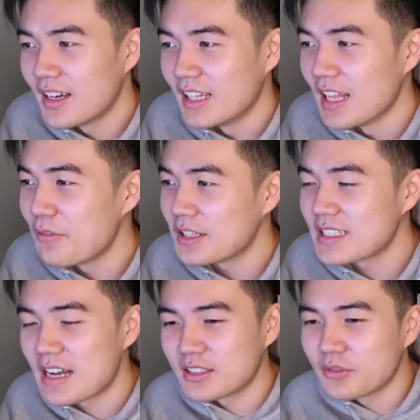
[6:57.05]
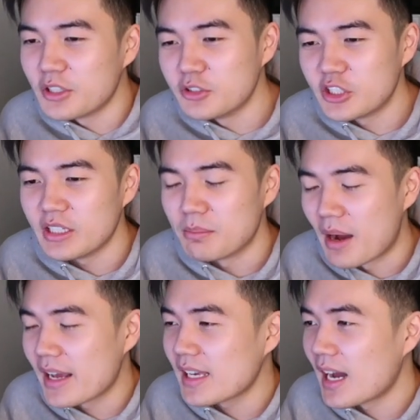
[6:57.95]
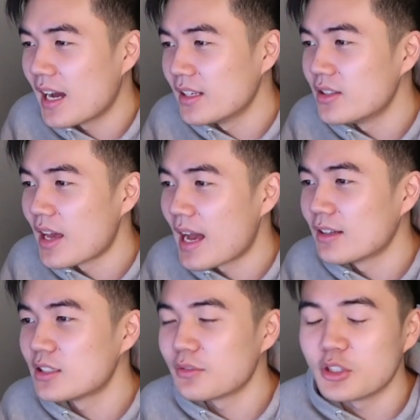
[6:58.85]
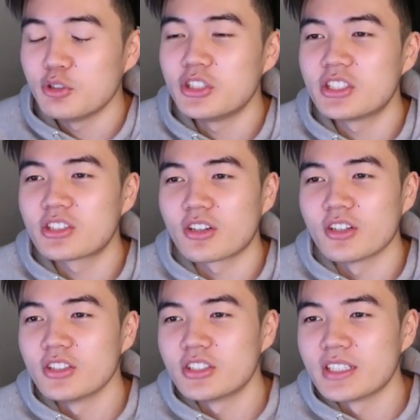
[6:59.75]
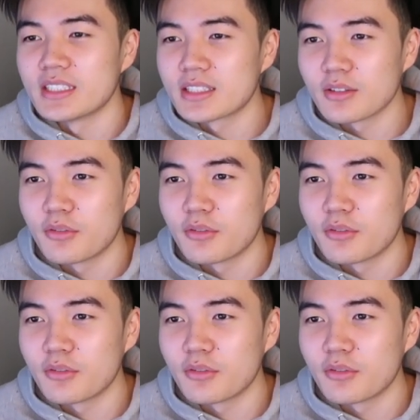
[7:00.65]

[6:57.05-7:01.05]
11 is House of Gucci. My God, the House of Gucci surge is